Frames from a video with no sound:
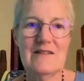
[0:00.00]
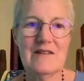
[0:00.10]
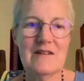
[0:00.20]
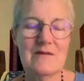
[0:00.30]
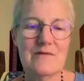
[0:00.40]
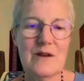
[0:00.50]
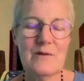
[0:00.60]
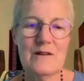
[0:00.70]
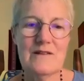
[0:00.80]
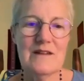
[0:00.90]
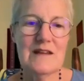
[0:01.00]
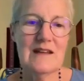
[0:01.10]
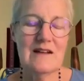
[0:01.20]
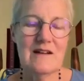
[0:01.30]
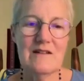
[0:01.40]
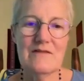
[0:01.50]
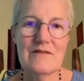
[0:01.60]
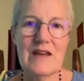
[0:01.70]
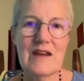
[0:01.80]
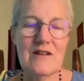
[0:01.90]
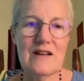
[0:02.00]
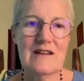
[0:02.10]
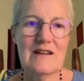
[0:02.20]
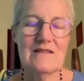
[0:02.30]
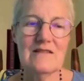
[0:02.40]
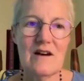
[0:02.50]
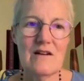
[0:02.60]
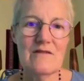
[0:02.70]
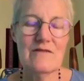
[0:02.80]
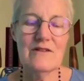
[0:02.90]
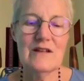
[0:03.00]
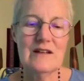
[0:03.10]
the frequency of caring and love,